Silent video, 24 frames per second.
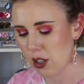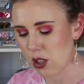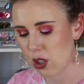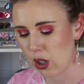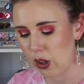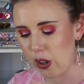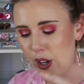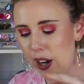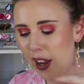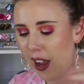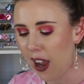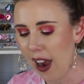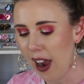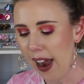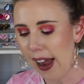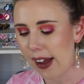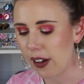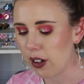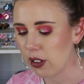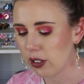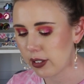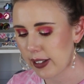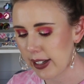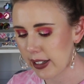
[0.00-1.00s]
So I
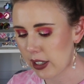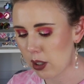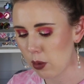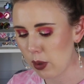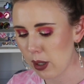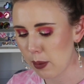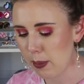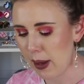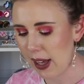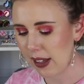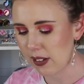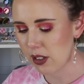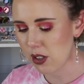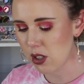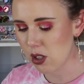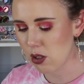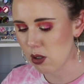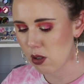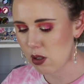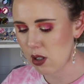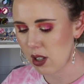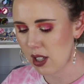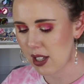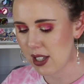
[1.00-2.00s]
don't like it when palettes
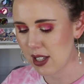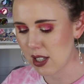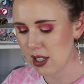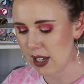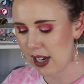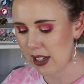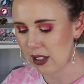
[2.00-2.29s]
do this.